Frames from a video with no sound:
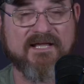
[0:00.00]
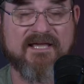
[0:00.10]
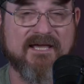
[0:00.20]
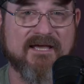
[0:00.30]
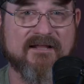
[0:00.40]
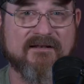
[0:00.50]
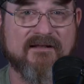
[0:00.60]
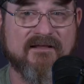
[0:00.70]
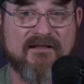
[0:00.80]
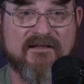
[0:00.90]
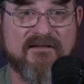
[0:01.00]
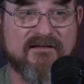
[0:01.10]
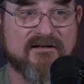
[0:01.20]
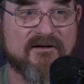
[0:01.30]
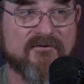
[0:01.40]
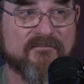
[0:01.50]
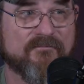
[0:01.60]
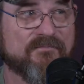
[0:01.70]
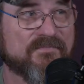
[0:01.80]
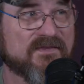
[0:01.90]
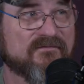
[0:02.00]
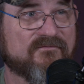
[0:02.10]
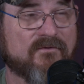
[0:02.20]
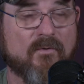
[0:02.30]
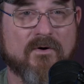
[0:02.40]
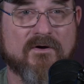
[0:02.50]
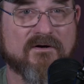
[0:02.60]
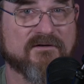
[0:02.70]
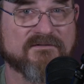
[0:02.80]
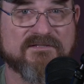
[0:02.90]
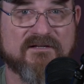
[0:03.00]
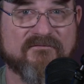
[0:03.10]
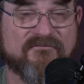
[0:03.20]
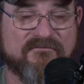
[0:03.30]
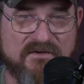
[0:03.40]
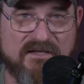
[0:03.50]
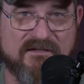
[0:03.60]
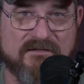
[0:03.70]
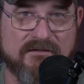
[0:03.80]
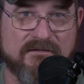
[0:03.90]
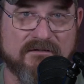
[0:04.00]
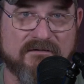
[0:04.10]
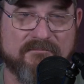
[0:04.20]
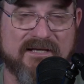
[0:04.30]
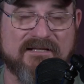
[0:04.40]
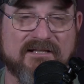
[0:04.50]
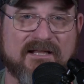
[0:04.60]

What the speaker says: get, 400 and something feet of bank